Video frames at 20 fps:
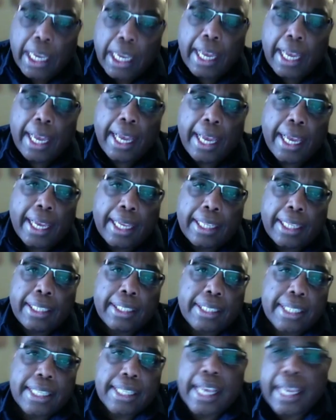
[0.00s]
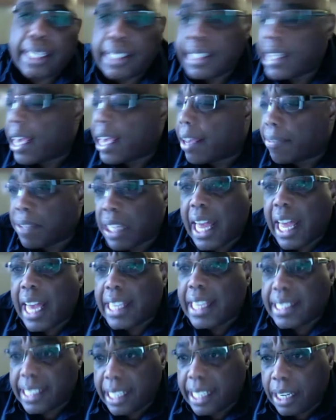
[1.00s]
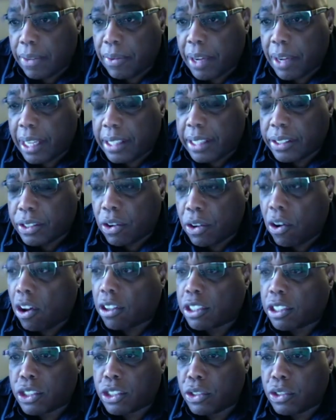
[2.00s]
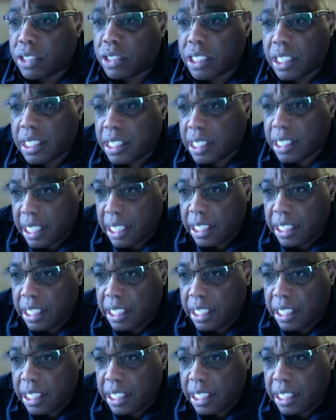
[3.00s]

and they gave the class anyway. So all the students could see